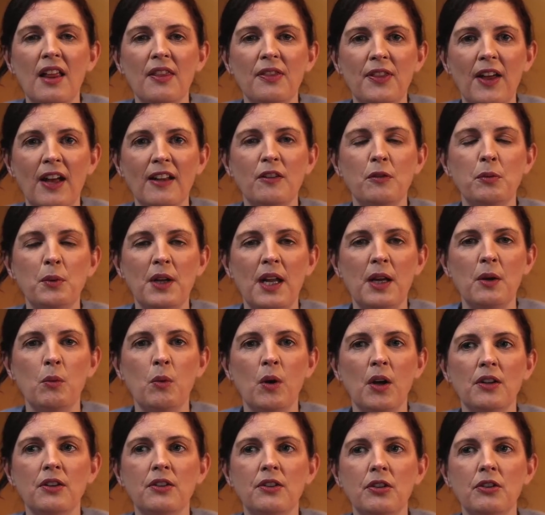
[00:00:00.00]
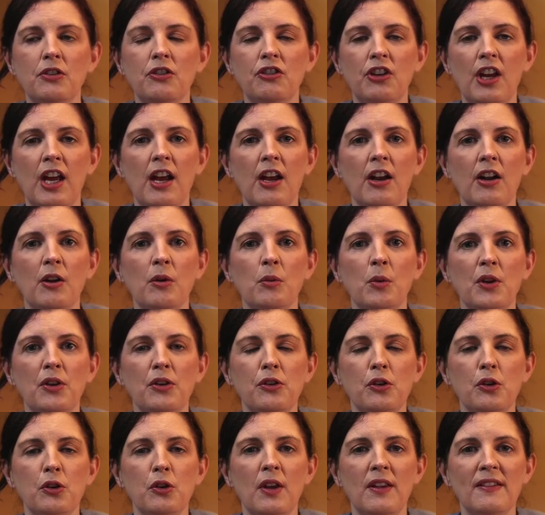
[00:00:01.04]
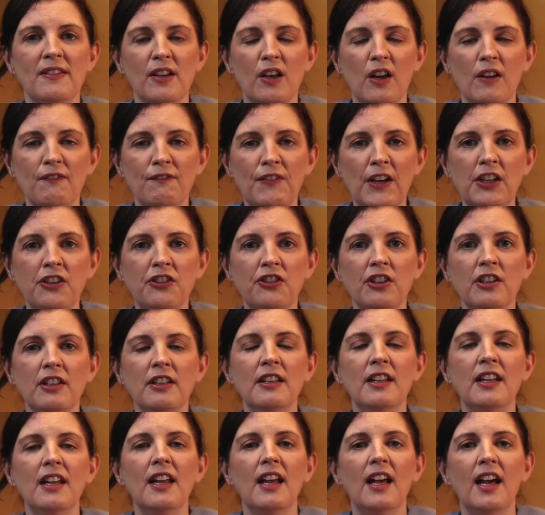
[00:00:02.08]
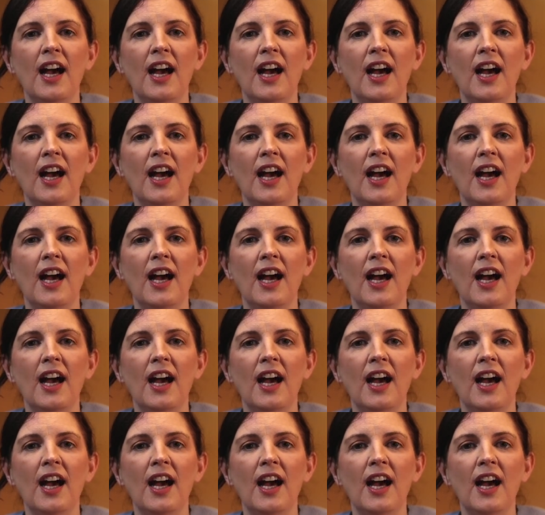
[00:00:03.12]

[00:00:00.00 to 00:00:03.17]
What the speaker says: that's what I want to share with you is a conviction